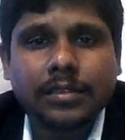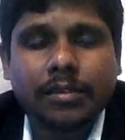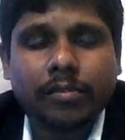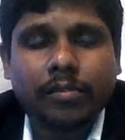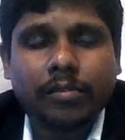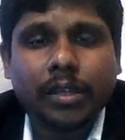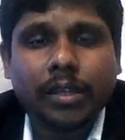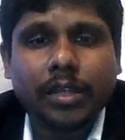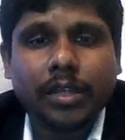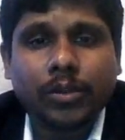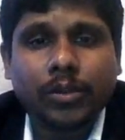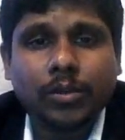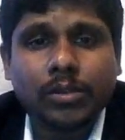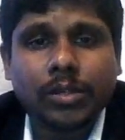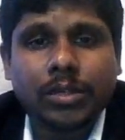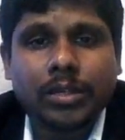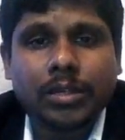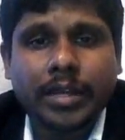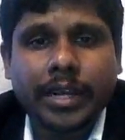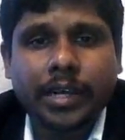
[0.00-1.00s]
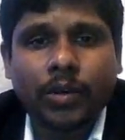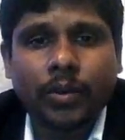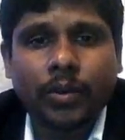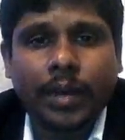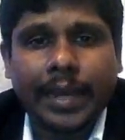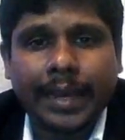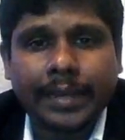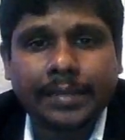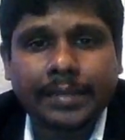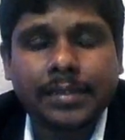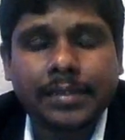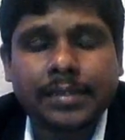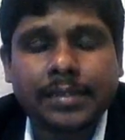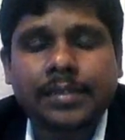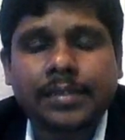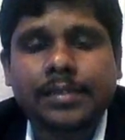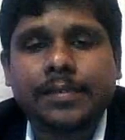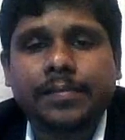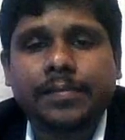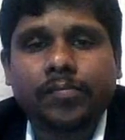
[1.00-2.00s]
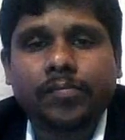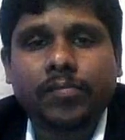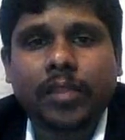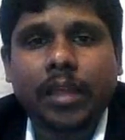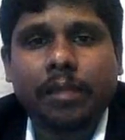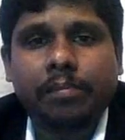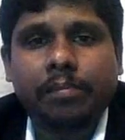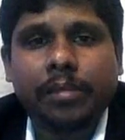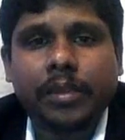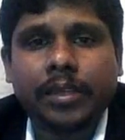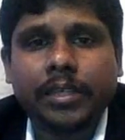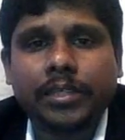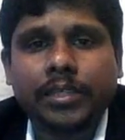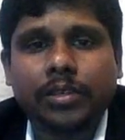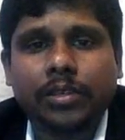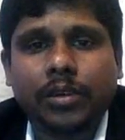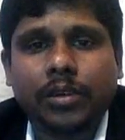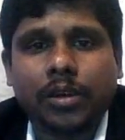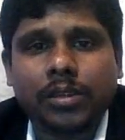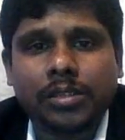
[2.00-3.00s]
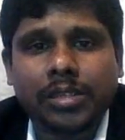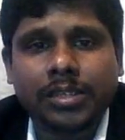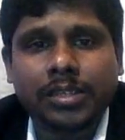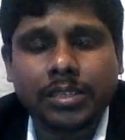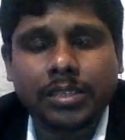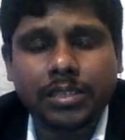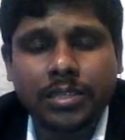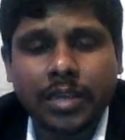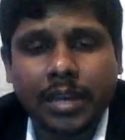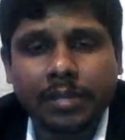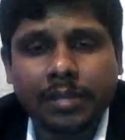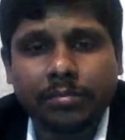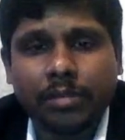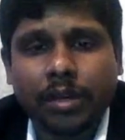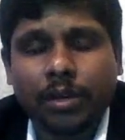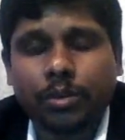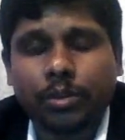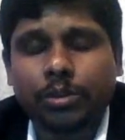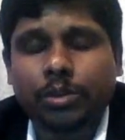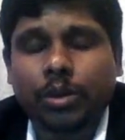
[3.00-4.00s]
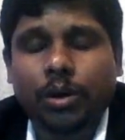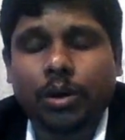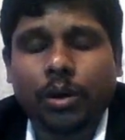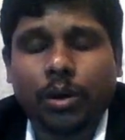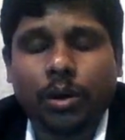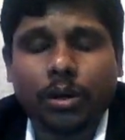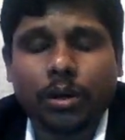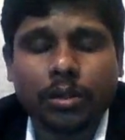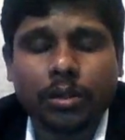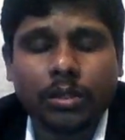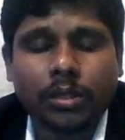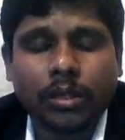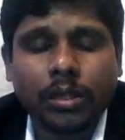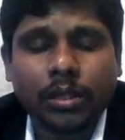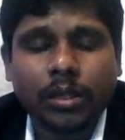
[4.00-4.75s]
when the user trying to access the application got session timed out, or